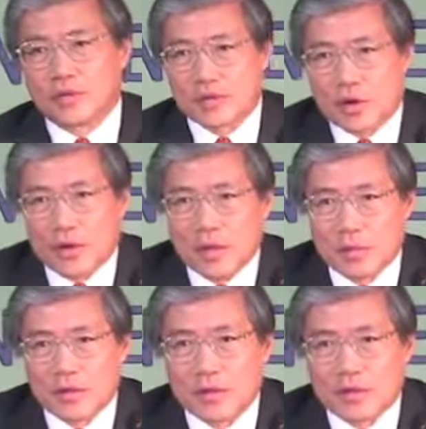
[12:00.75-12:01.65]
of the story,
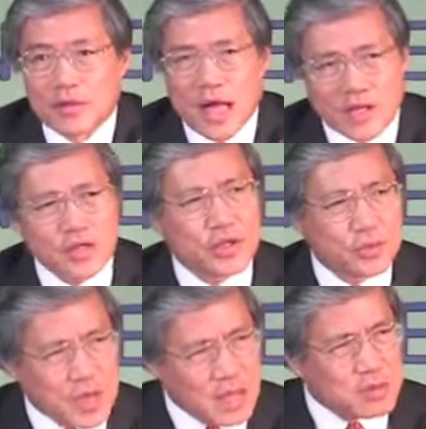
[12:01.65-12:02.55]
but there are actually
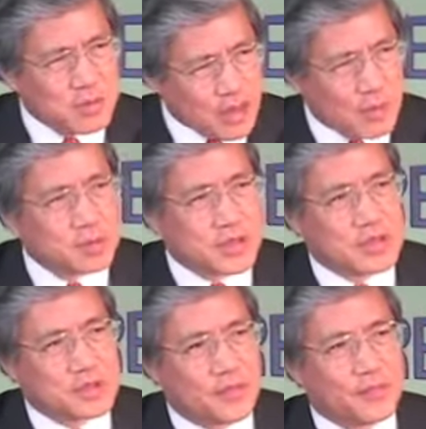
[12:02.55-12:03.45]
two types of
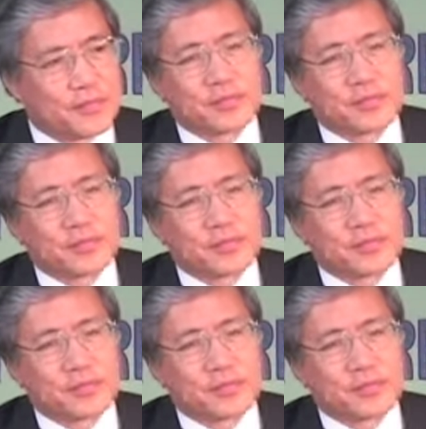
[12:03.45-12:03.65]
bankruptcies.